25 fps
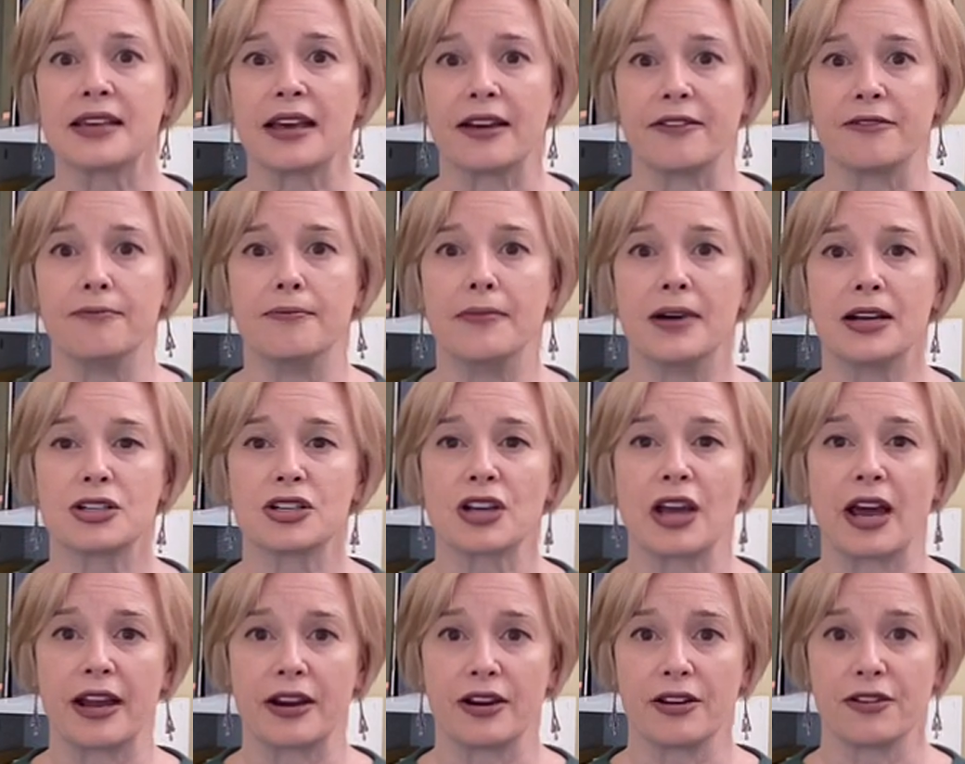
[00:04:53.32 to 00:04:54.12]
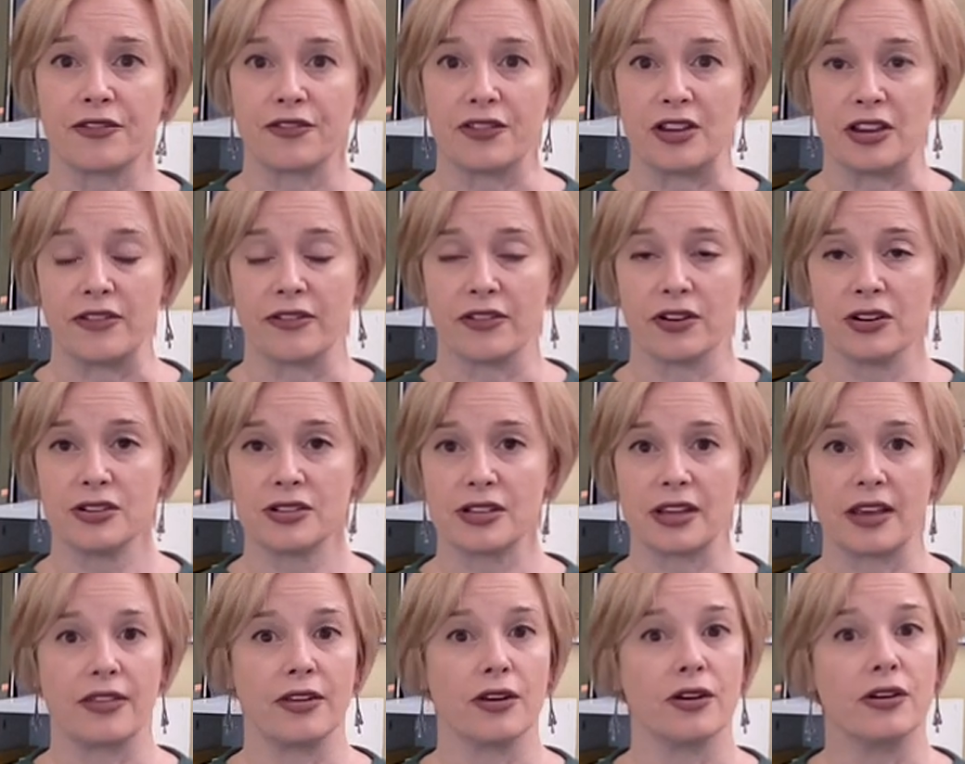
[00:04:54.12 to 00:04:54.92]
have much higher
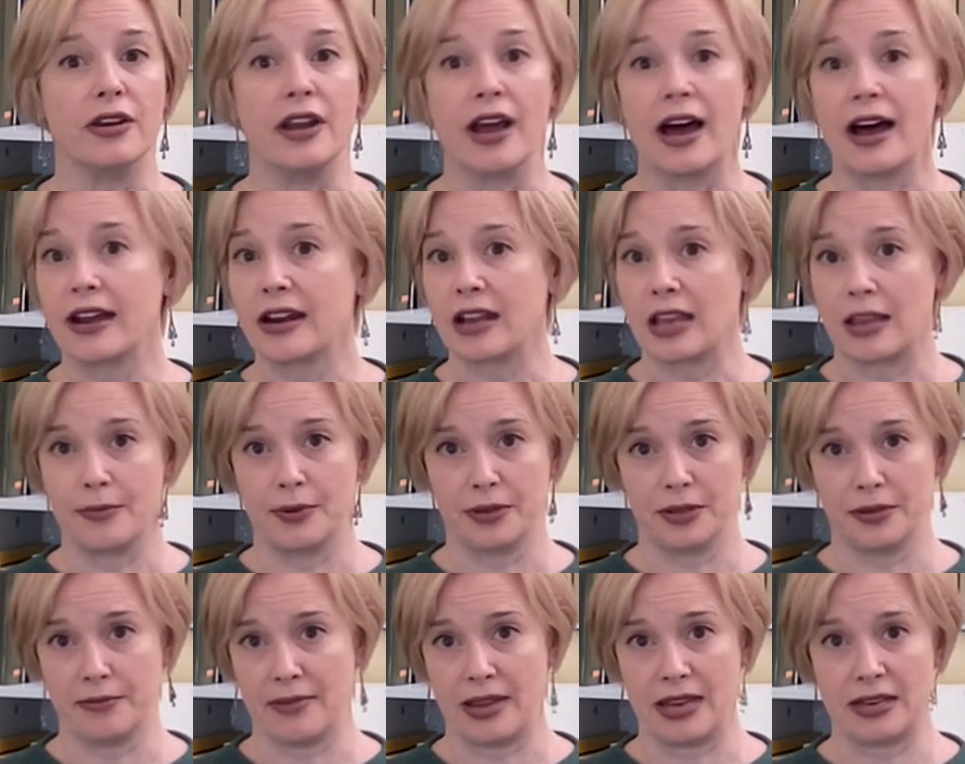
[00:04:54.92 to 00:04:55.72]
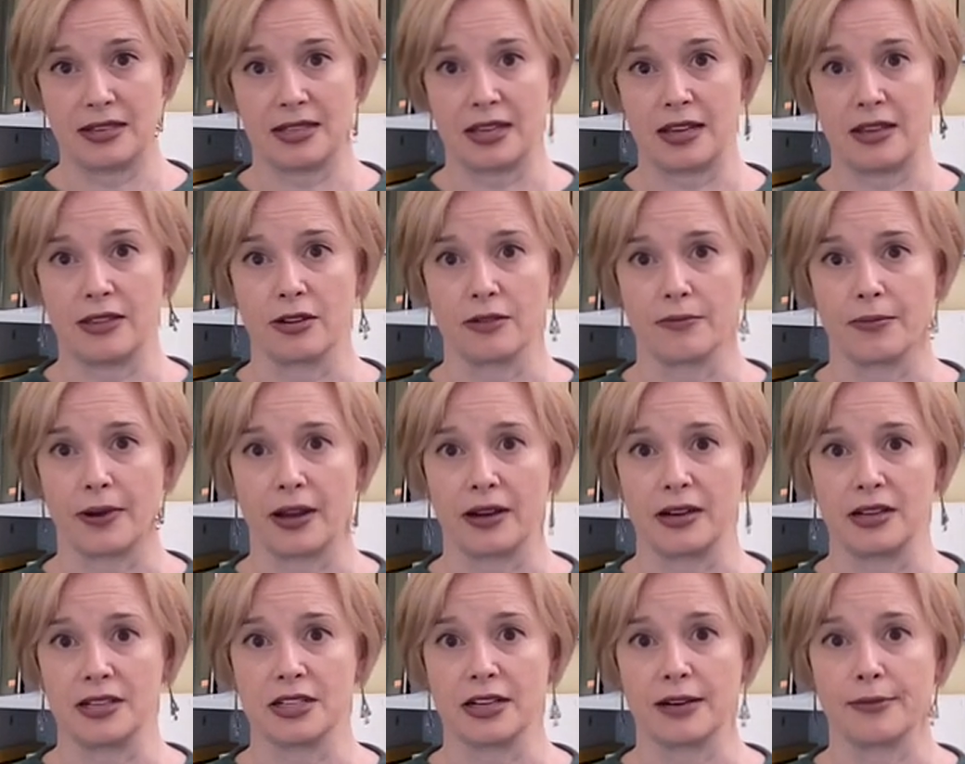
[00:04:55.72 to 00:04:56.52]
fevers, and they're not able to maintain their
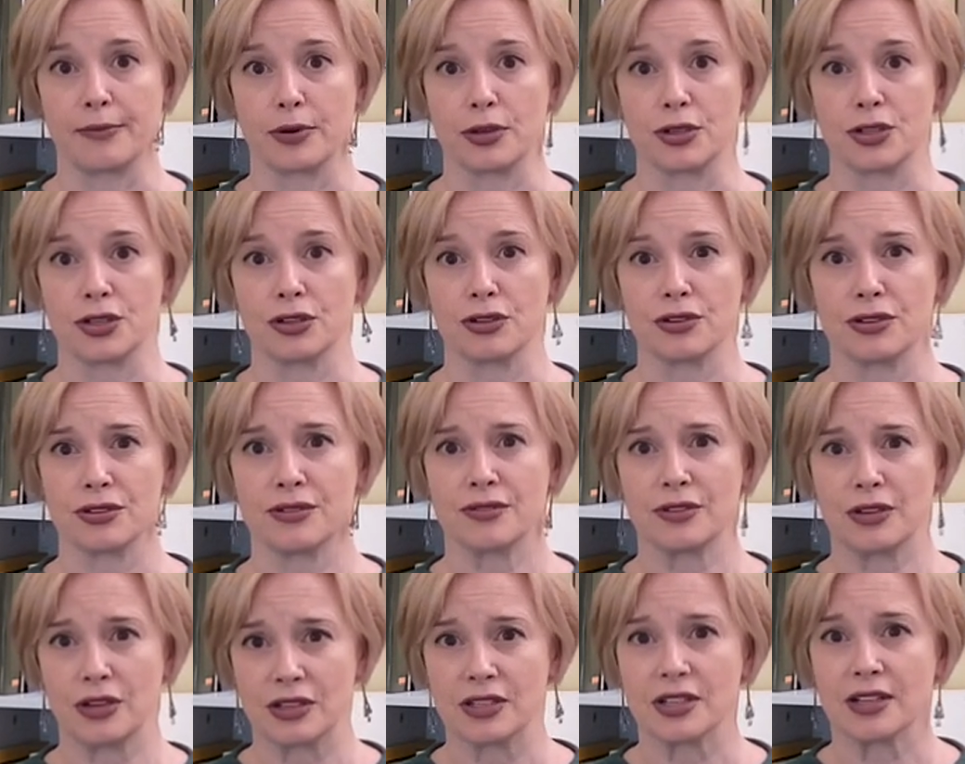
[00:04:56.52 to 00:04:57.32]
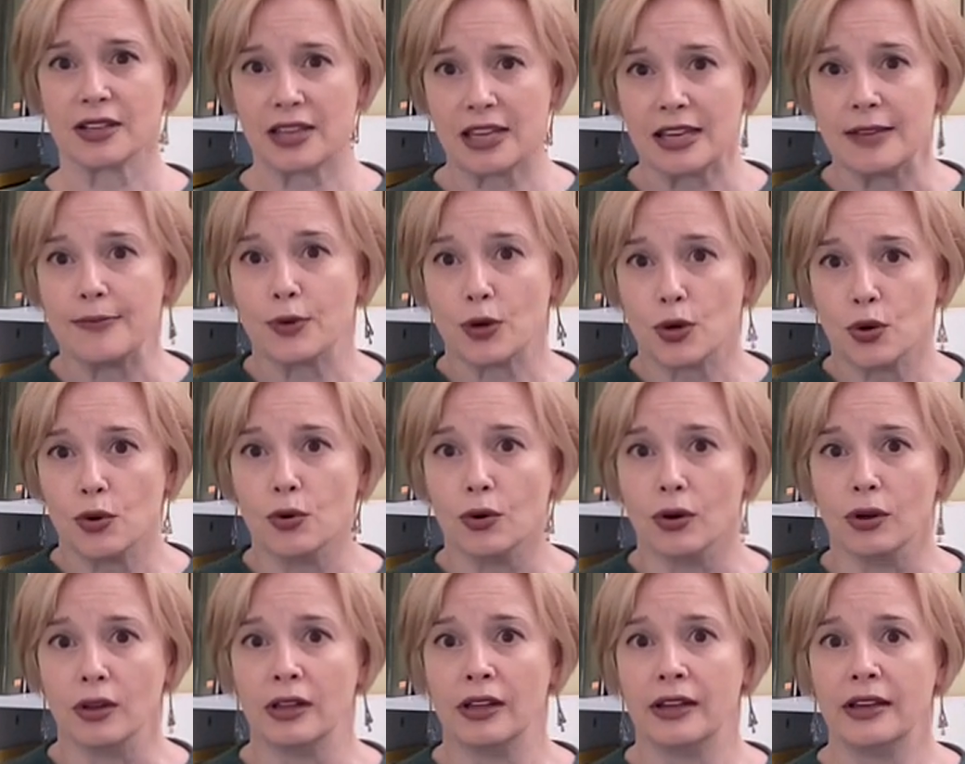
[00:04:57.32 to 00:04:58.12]
body temperatures to keep
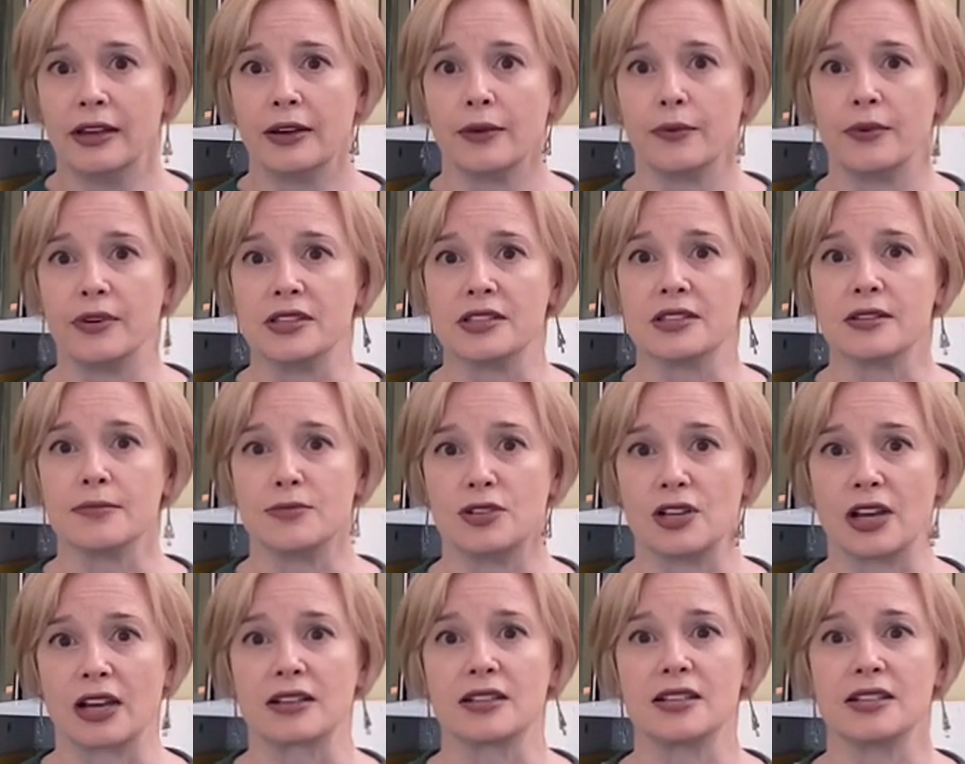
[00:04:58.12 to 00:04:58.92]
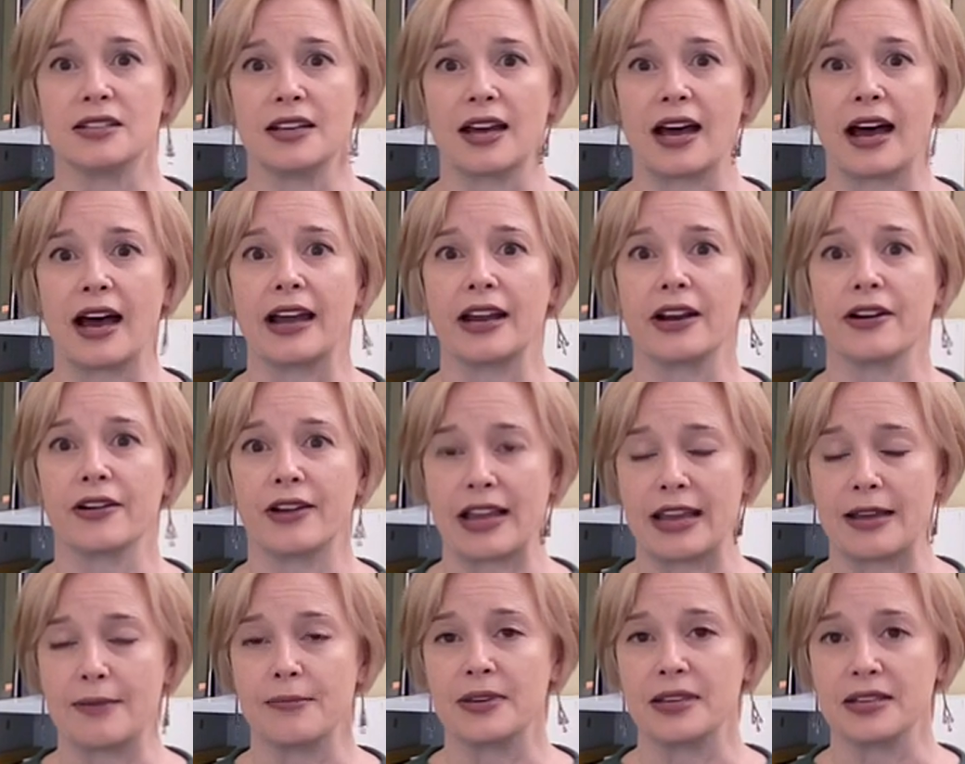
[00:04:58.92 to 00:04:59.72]
cool when subjected to higher
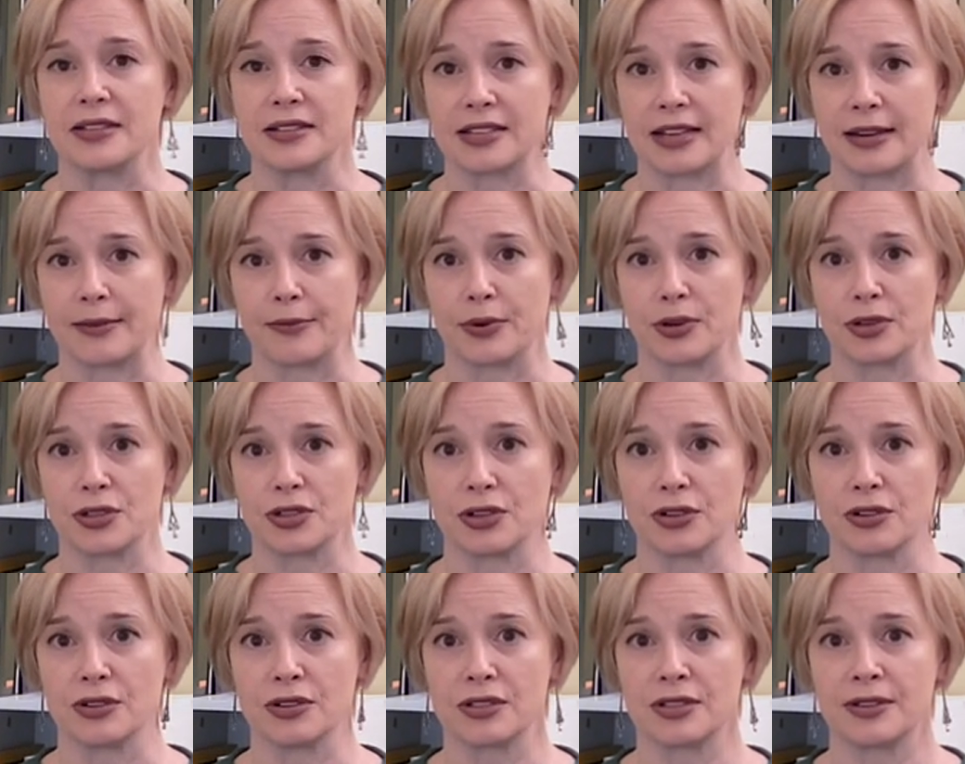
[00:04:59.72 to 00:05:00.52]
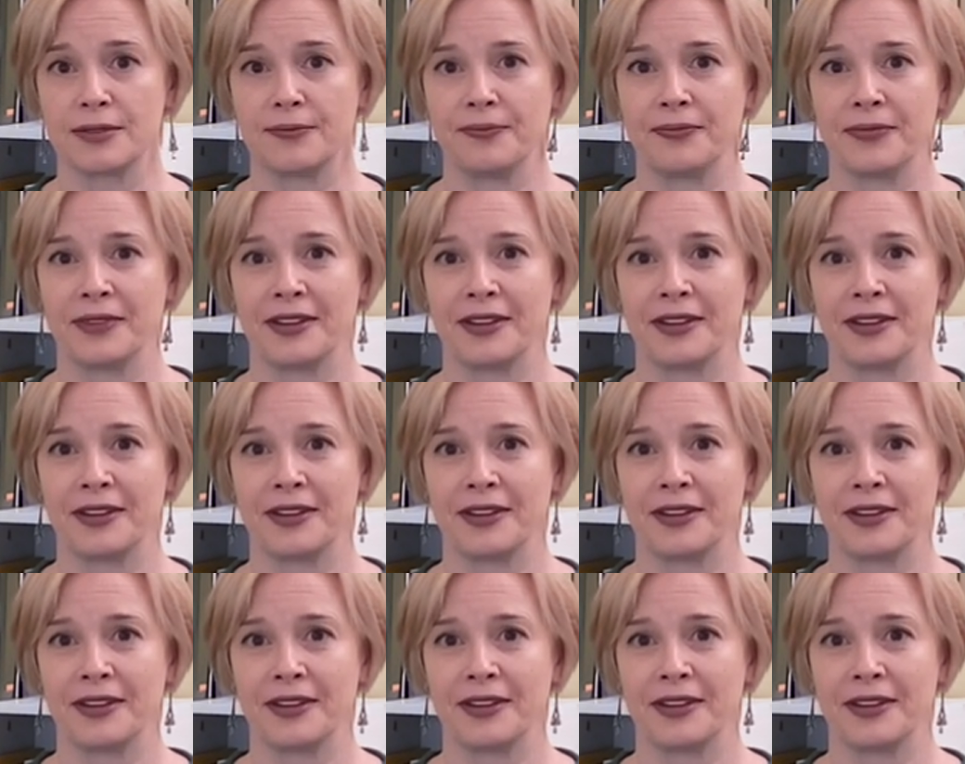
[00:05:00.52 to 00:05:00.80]
ambient temperatures.